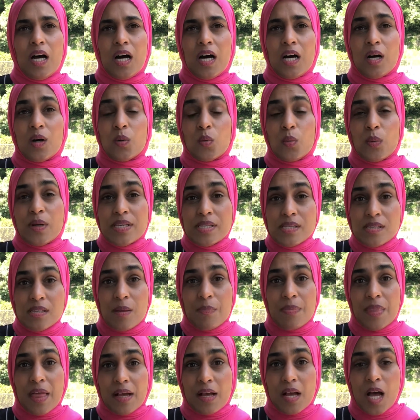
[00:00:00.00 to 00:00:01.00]

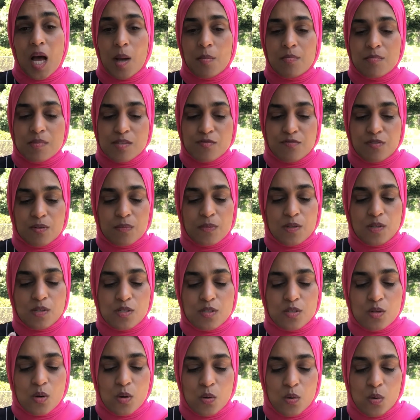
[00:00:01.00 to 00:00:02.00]
wisdom that comes from the
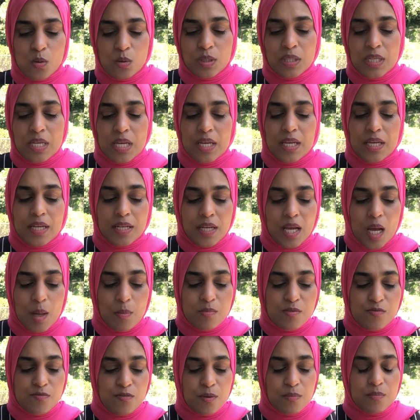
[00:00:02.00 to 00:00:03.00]
soul. It
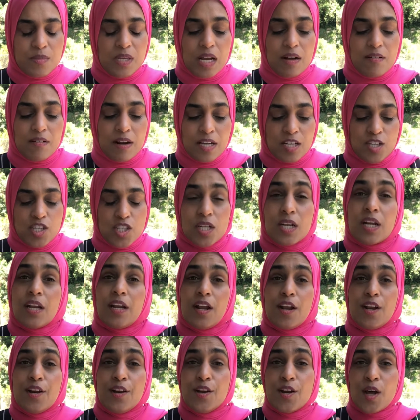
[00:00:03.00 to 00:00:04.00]
comes from direction and
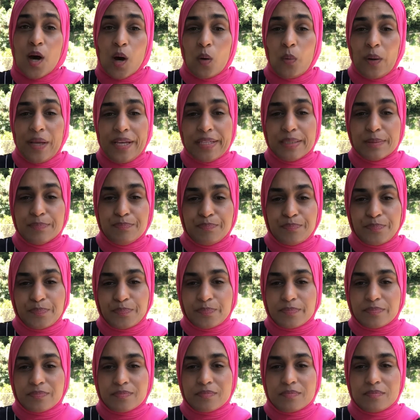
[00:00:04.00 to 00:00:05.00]
a knowing.
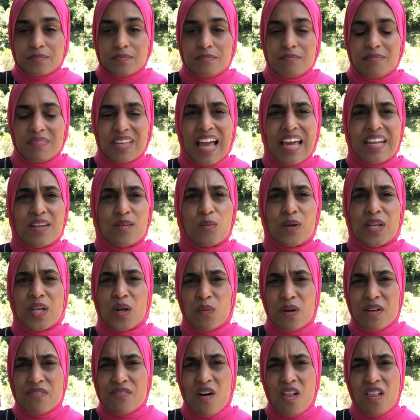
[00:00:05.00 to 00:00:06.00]
And we know
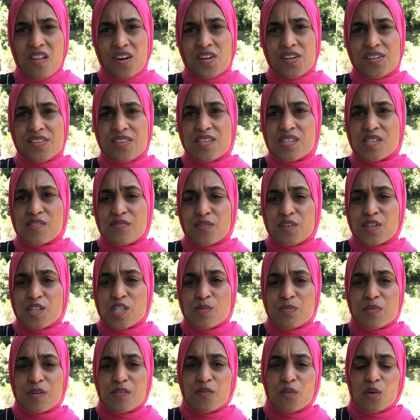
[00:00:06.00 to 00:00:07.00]
we've all heard this verse
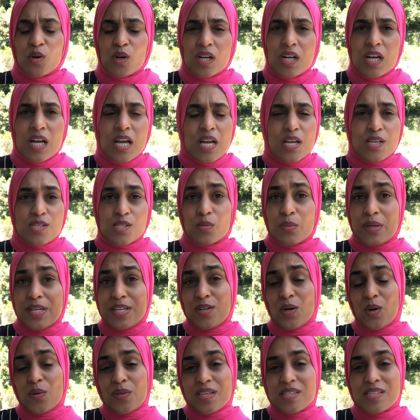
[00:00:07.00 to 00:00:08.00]
before, so we
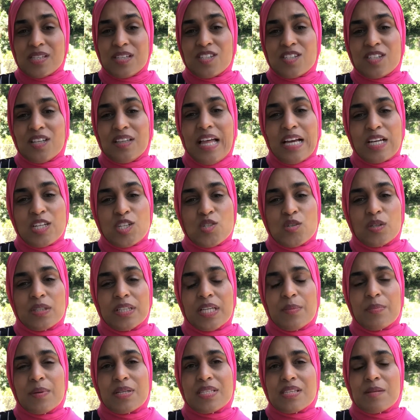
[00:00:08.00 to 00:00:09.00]
know this intellectually,
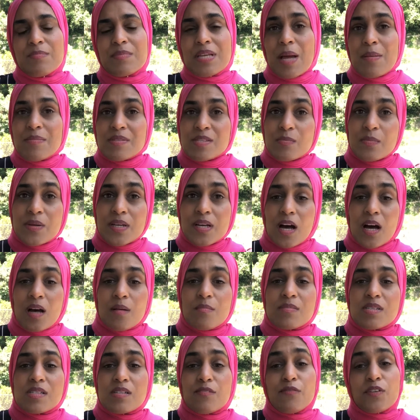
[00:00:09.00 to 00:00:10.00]
but sometimes it
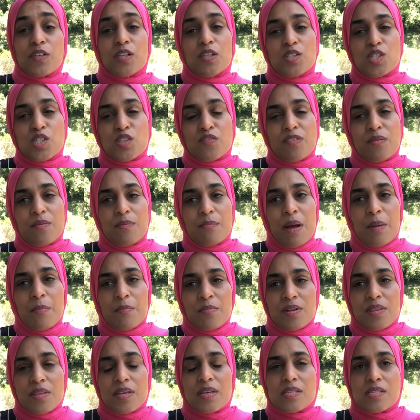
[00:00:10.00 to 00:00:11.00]
becomes difficult to
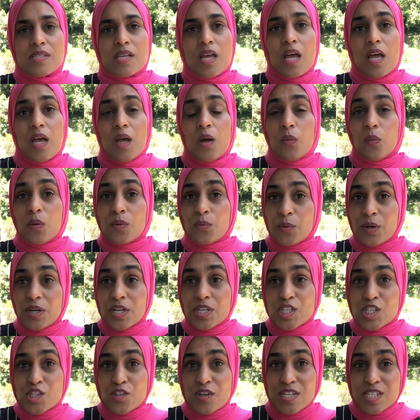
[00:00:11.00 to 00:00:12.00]
remember this when we're
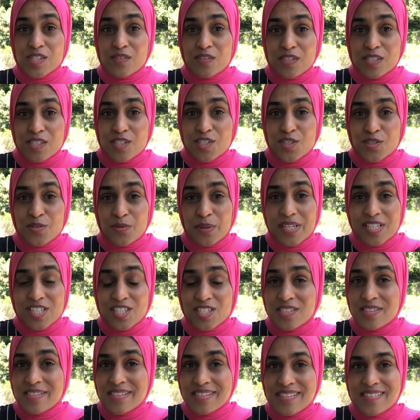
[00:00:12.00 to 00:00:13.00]
in stressful
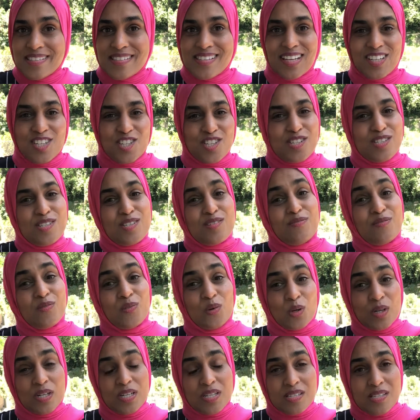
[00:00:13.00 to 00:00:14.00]
situations, such as
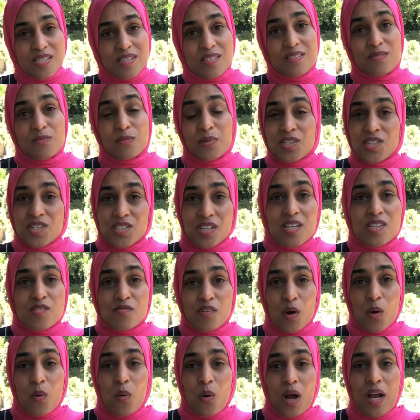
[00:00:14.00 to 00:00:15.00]
divorce, which does
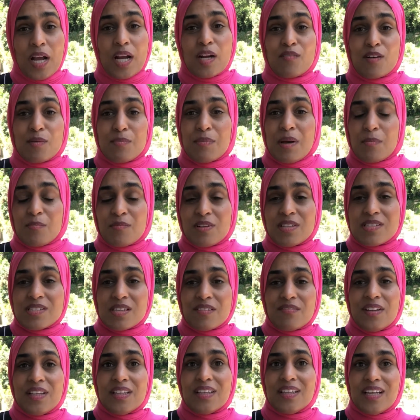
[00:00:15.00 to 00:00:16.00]
require remembrance
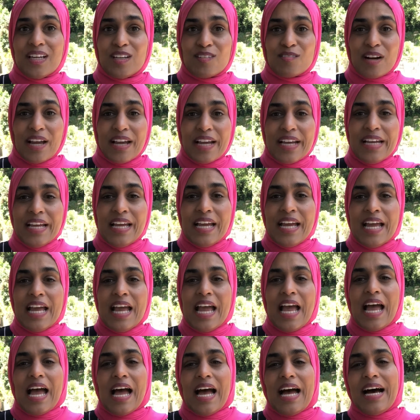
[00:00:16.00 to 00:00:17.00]
of Allah, right?
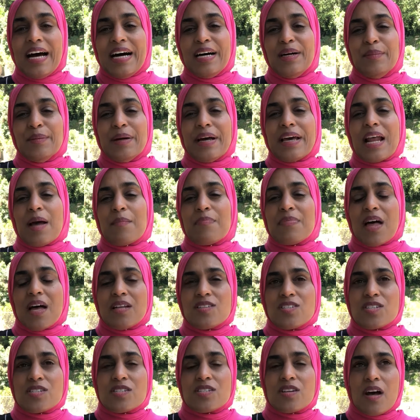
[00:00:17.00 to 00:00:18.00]
And I'm not
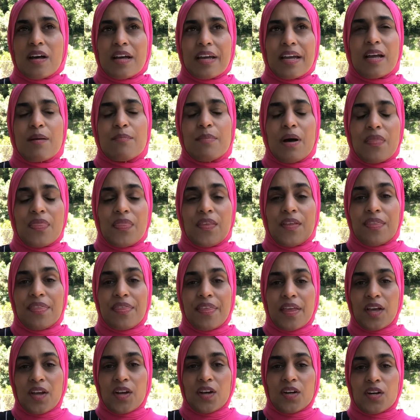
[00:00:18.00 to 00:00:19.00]
just talking about the
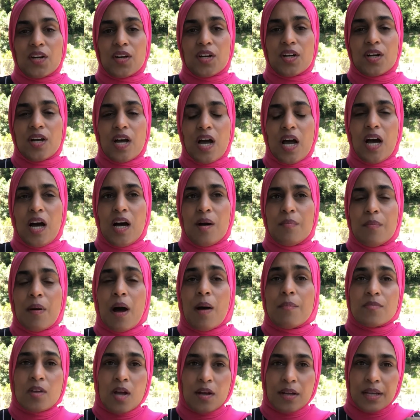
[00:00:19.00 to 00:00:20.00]
dhikr,
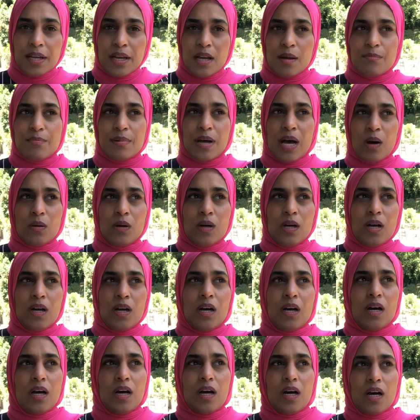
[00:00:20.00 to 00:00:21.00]
I'm talking about
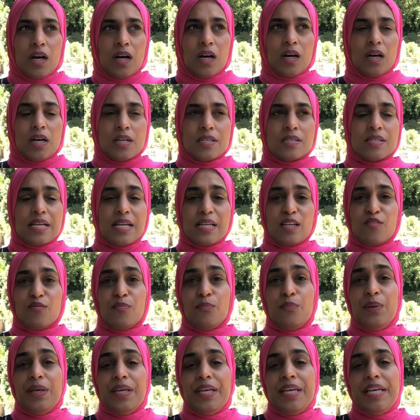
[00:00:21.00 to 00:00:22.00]
a state
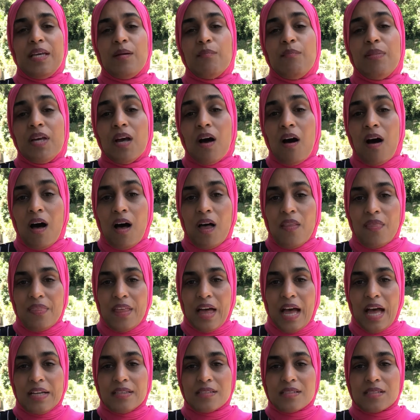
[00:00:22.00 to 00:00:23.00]
of being beyond
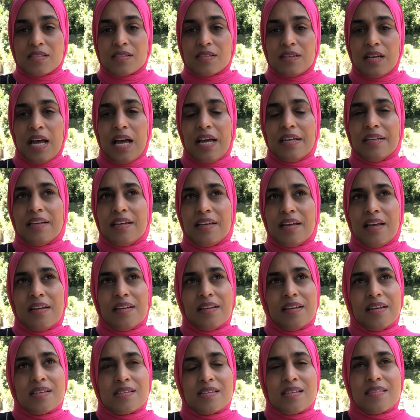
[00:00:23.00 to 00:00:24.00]
that.
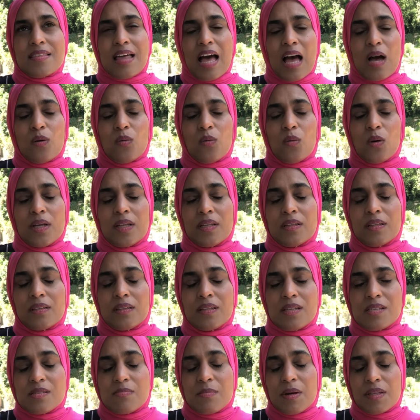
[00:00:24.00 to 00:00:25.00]
And isn't that what
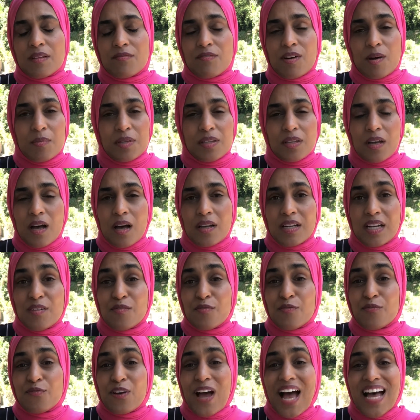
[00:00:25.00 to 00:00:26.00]
this month of Ramadan and
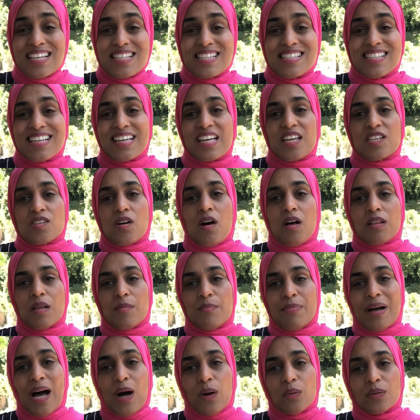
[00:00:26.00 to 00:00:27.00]
fasting is all
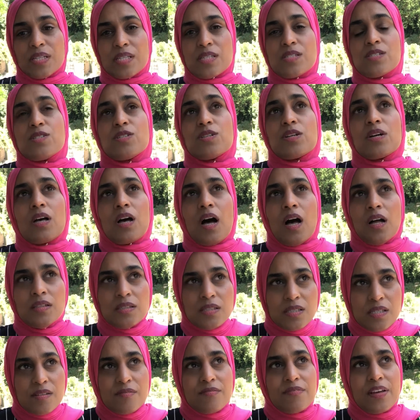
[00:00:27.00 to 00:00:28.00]
about? It's to
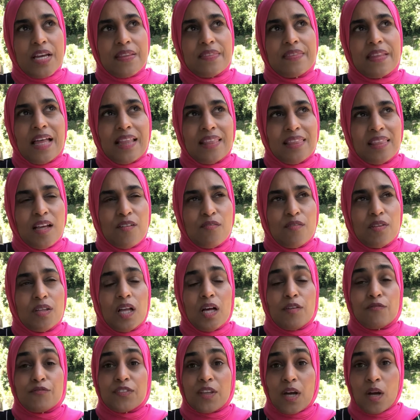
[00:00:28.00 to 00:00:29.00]
cultivate that level
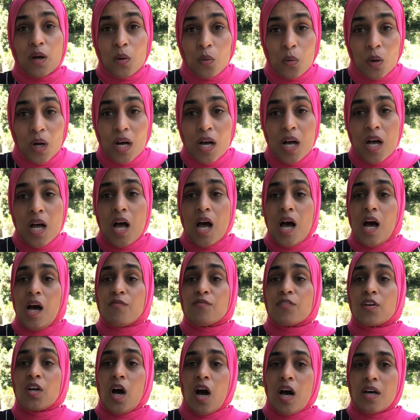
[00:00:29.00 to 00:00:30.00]
of taqwa,
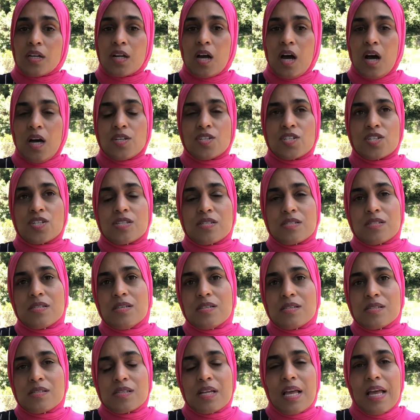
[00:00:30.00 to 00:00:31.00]
of God
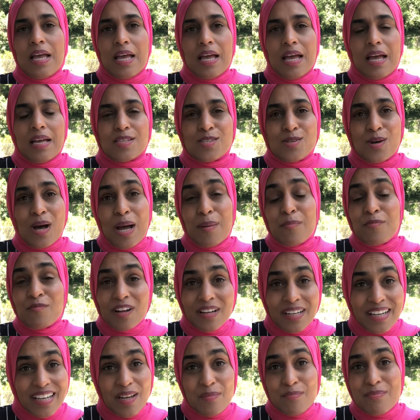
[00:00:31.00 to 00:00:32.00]
consciousness. And so I'm
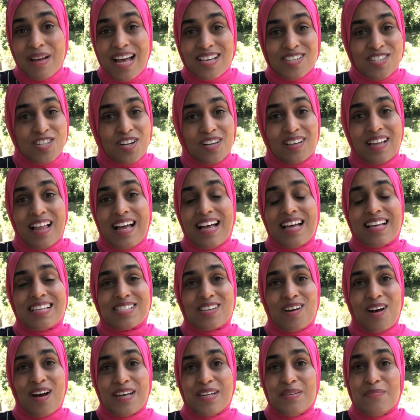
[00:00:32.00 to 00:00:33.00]
running a masterclass
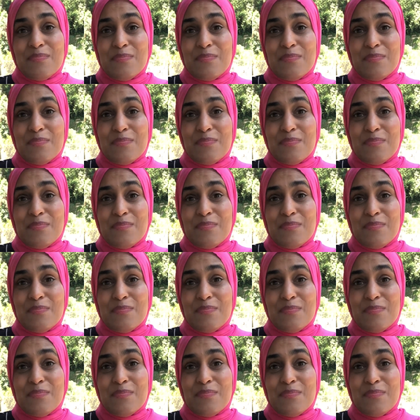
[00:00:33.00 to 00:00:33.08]
on